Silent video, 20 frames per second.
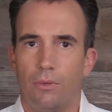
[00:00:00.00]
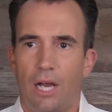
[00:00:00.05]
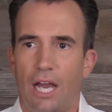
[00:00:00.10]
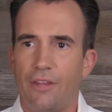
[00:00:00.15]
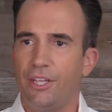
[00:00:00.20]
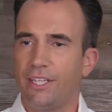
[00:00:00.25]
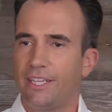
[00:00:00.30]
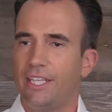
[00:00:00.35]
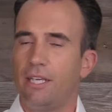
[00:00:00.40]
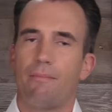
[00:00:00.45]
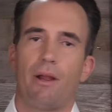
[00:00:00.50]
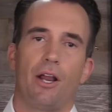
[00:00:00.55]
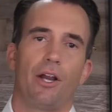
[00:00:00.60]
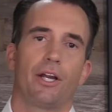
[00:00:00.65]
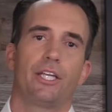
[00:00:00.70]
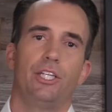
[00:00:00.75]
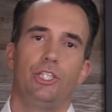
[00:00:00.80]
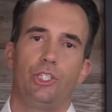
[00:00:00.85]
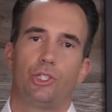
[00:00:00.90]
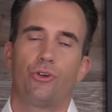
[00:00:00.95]
I think the
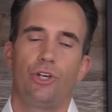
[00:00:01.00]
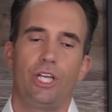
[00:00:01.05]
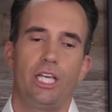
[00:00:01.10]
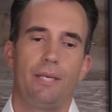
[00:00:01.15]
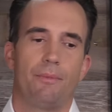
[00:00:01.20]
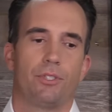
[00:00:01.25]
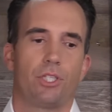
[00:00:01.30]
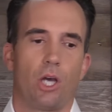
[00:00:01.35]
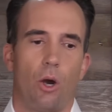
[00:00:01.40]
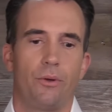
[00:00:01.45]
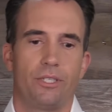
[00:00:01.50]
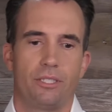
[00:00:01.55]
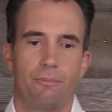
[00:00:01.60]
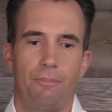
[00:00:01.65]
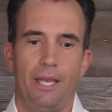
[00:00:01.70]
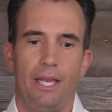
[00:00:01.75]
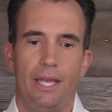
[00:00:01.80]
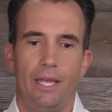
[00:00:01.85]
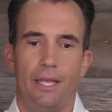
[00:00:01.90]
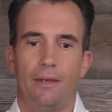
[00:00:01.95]
American dream has always
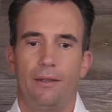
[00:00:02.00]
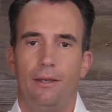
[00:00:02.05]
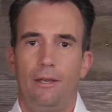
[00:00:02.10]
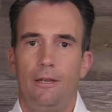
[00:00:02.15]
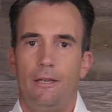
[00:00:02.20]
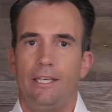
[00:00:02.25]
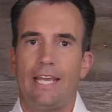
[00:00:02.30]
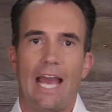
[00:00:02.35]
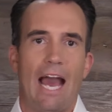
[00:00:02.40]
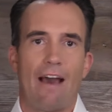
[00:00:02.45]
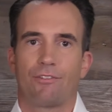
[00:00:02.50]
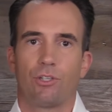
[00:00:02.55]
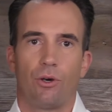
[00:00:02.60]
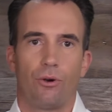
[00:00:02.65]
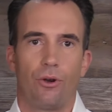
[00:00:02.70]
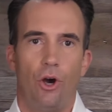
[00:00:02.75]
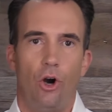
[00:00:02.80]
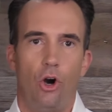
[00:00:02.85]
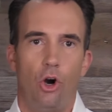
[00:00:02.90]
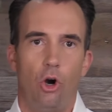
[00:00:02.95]
been you have to
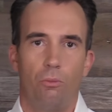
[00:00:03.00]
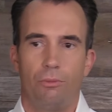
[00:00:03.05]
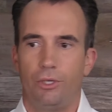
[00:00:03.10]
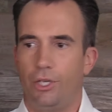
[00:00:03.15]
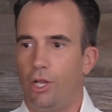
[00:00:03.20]
own a home.